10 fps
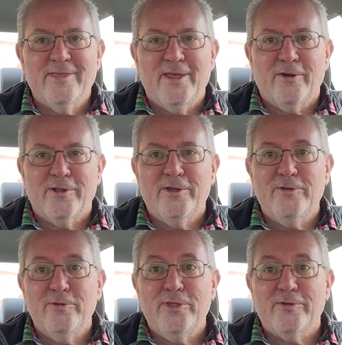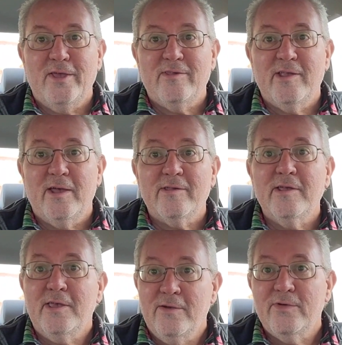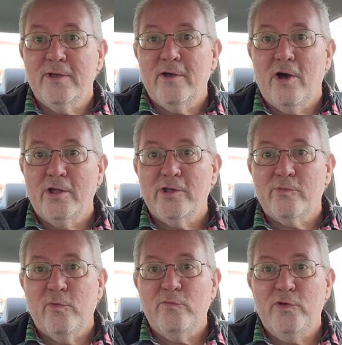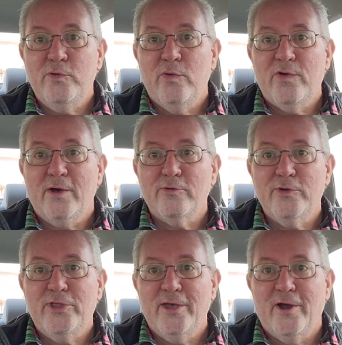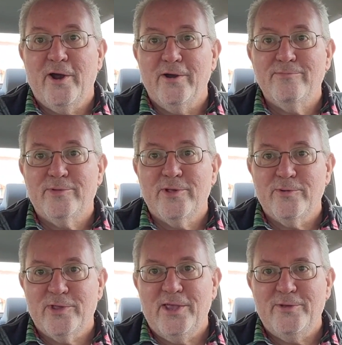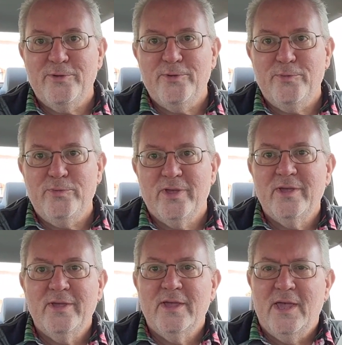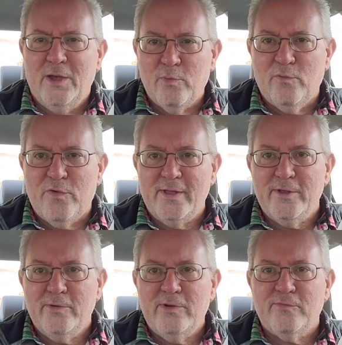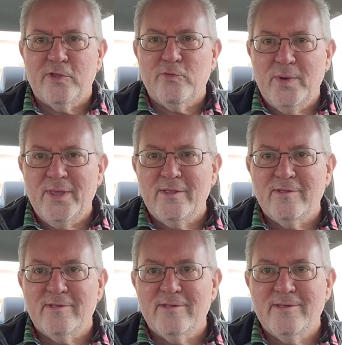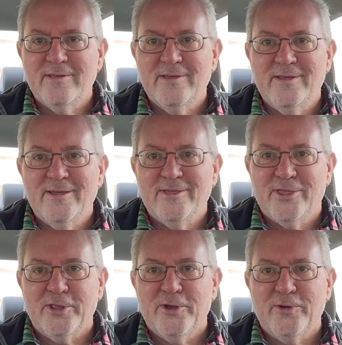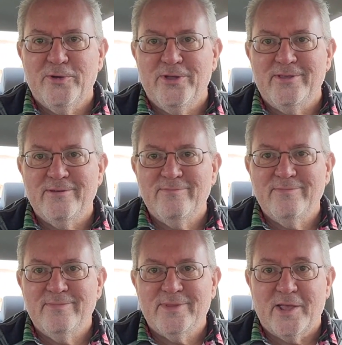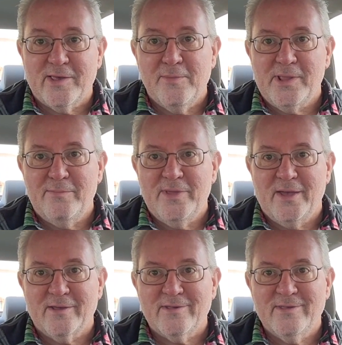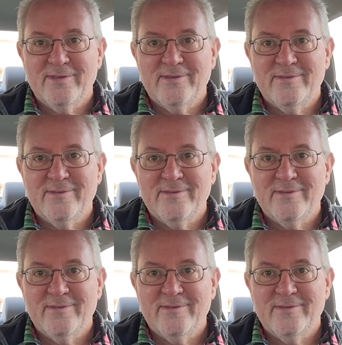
they're going to do their taste test and give an honest review of how good they are. So stay tuned. And we'll find out if the twins think they're good. That's coming up next.